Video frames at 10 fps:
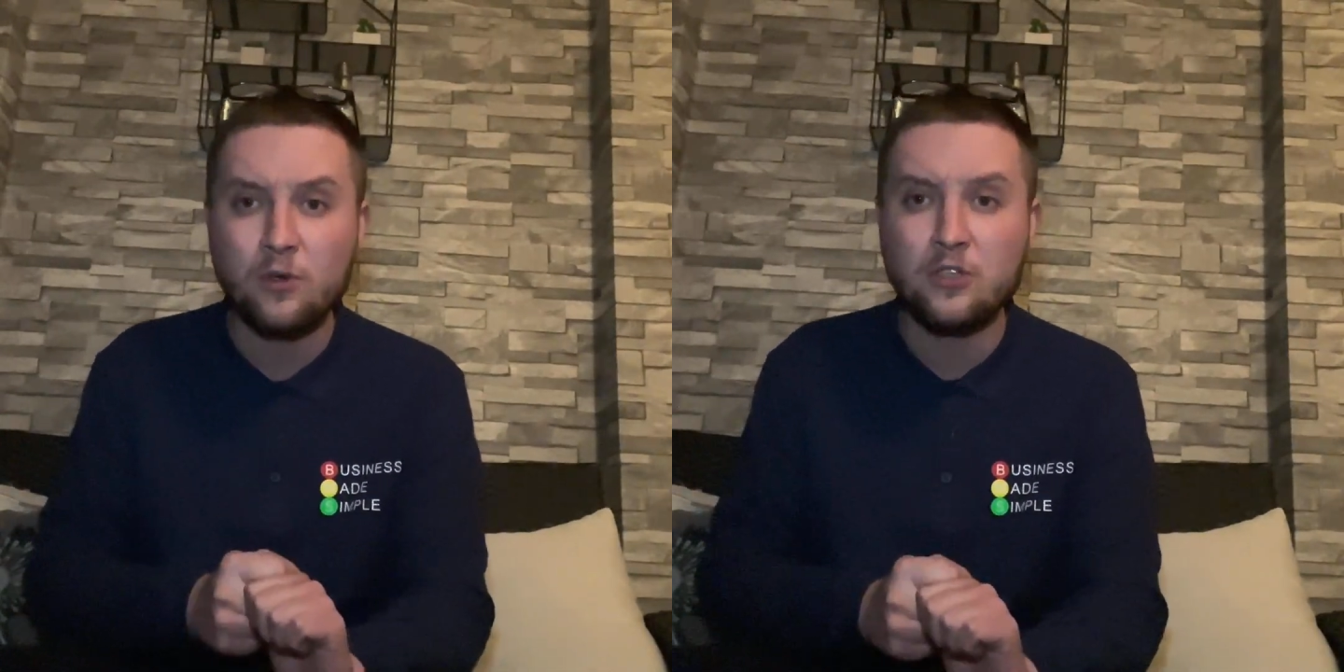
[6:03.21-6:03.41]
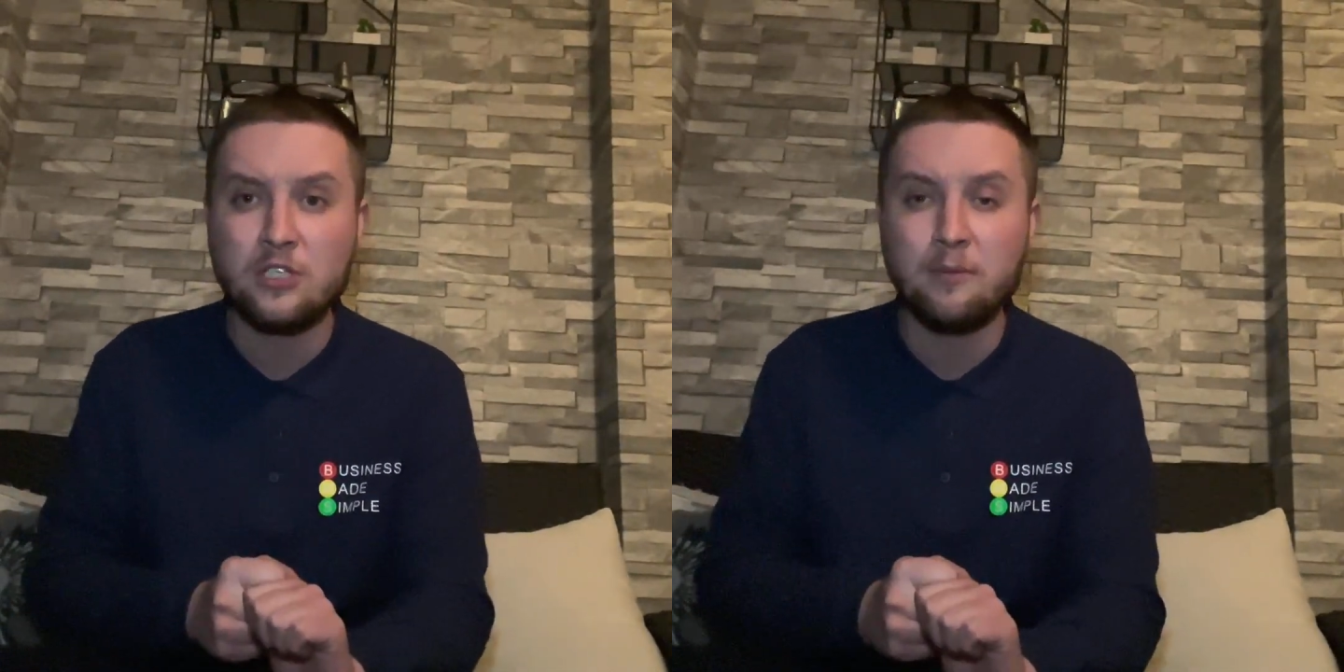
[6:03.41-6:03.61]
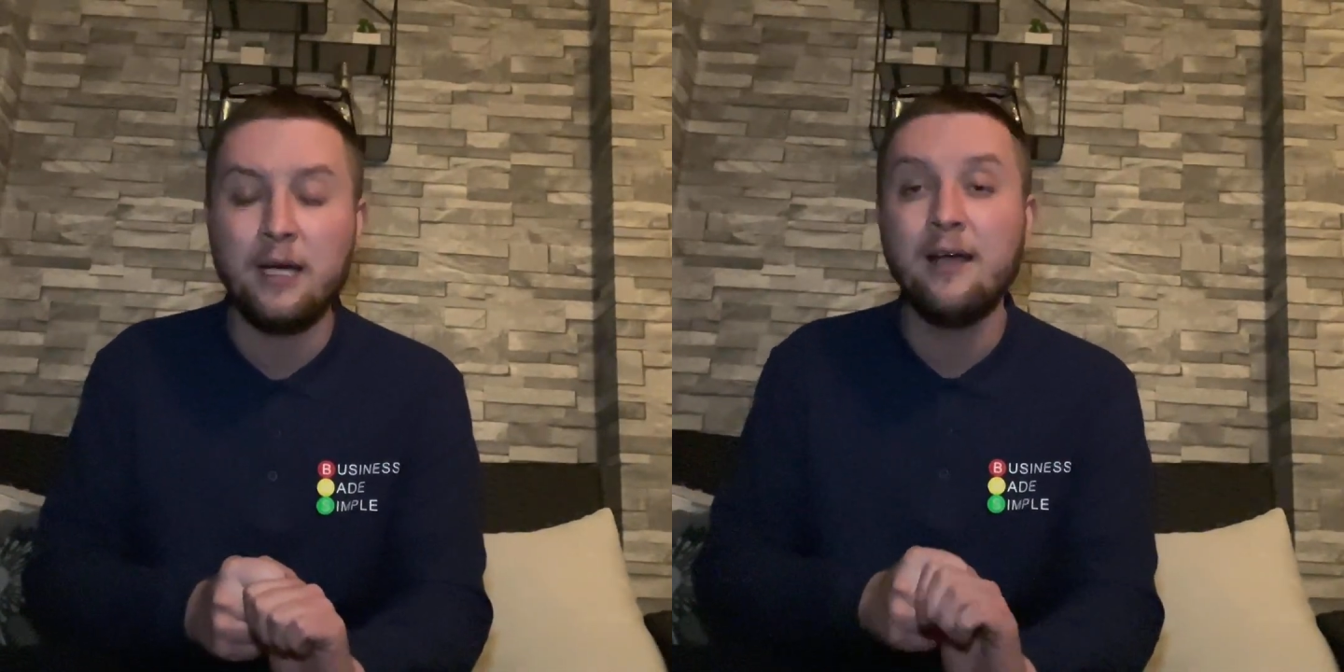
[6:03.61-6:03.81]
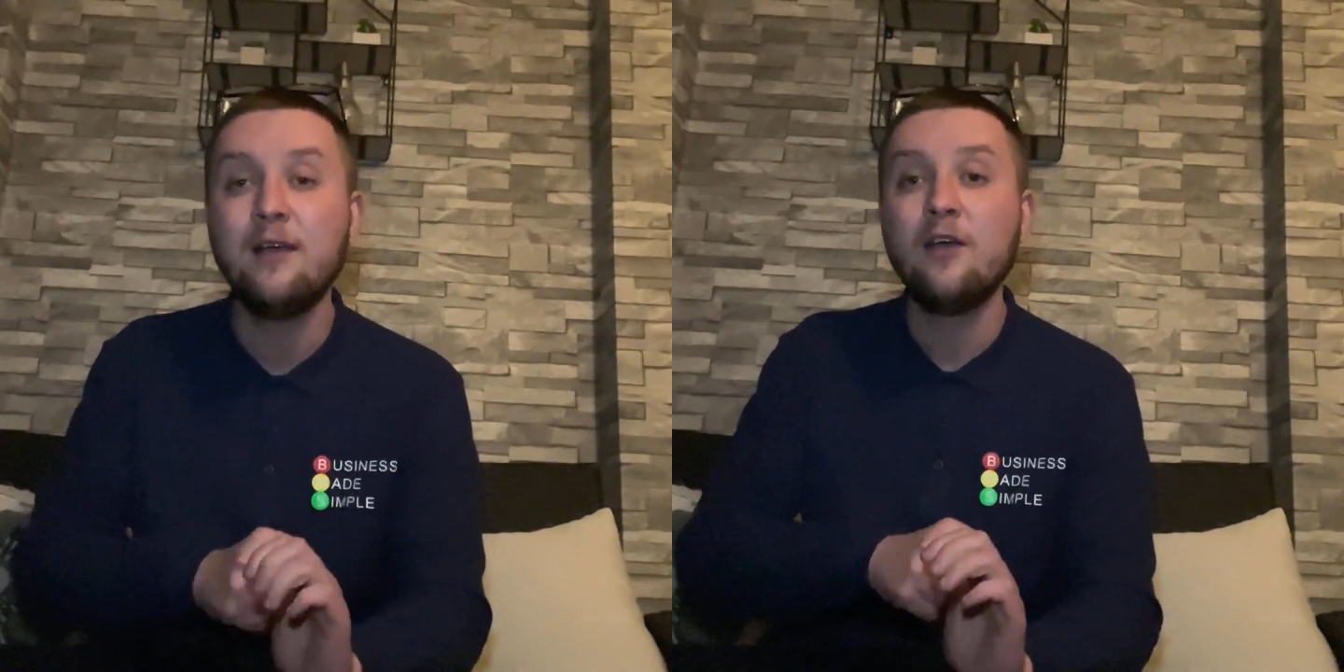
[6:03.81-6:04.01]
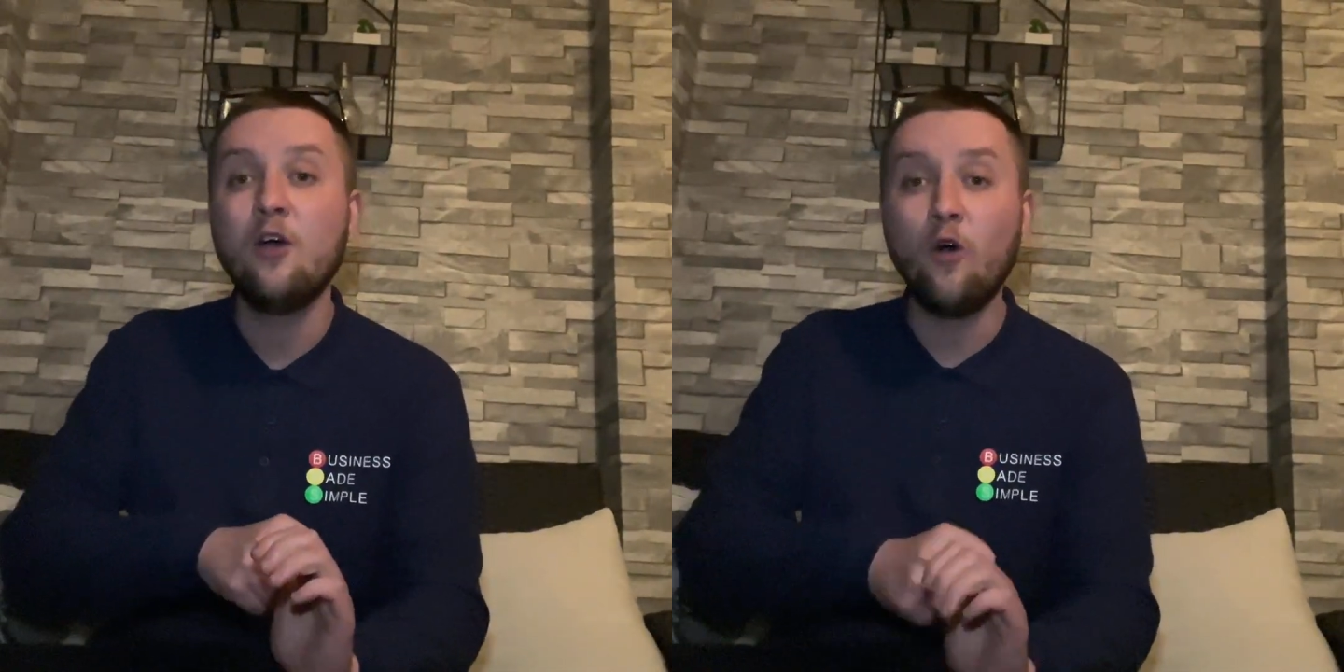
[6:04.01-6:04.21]
customer
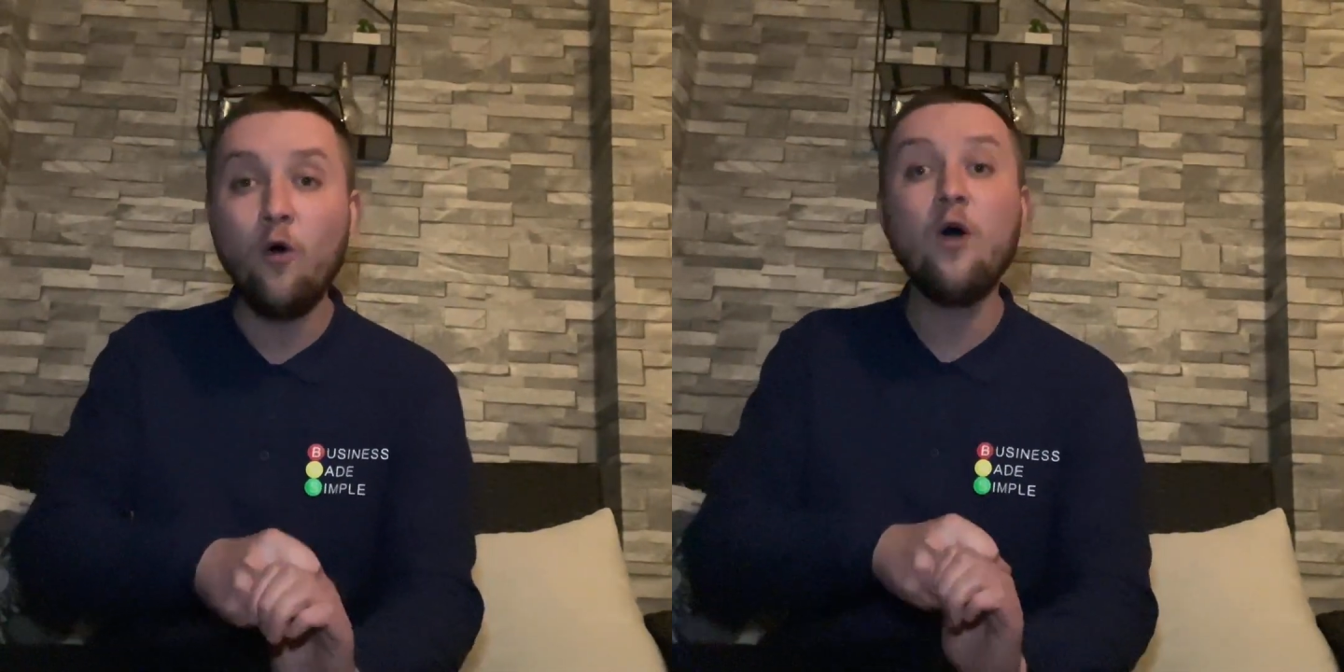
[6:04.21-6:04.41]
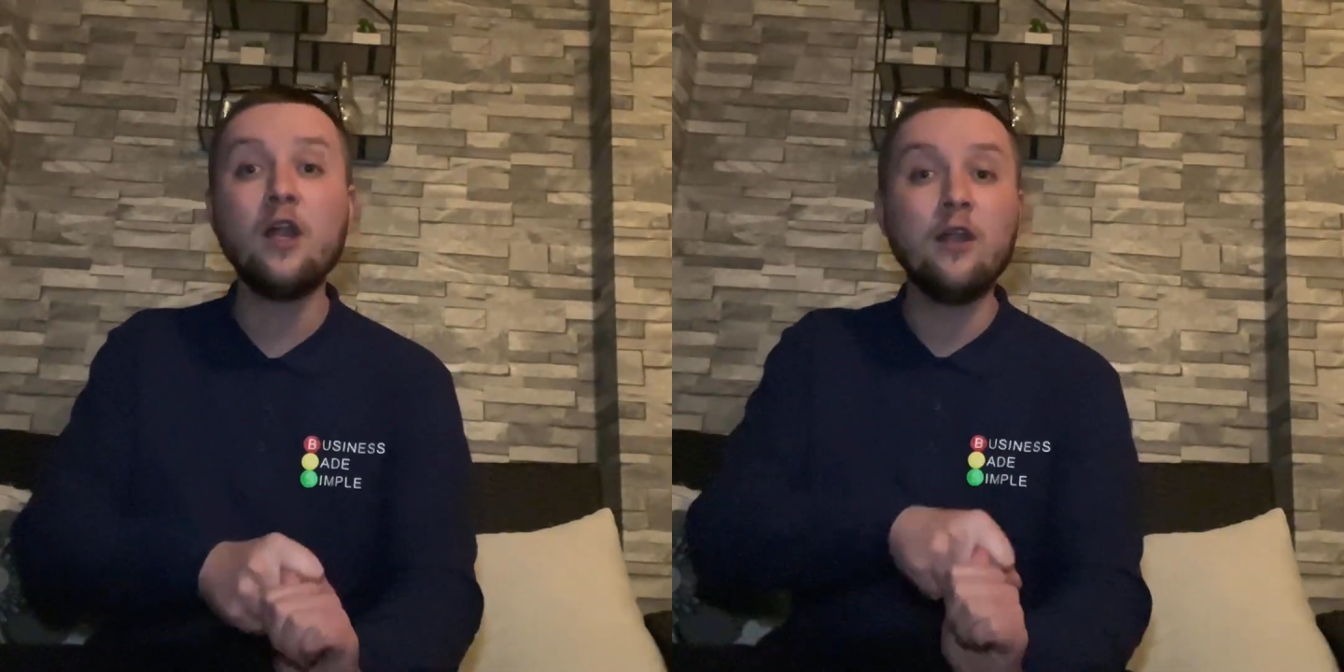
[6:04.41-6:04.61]
or a